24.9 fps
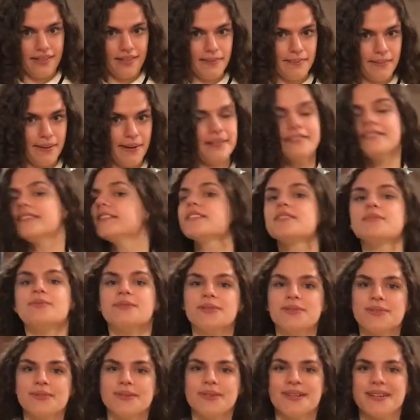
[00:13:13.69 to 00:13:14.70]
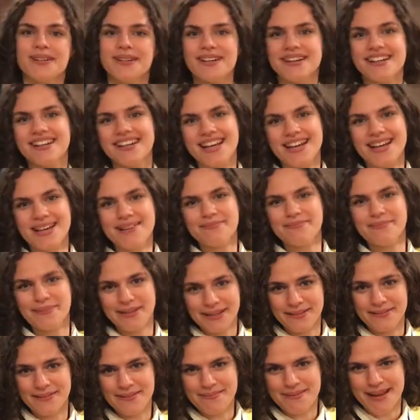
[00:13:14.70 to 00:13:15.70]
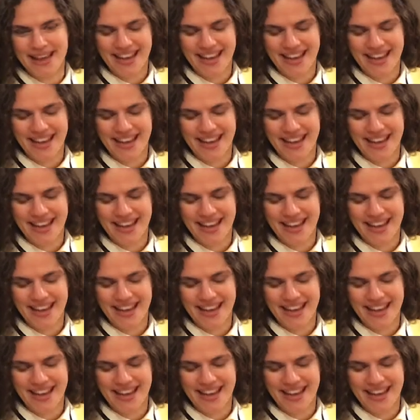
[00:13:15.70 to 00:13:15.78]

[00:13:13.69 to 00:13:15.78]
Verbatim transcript: the buttons, which were a bit of a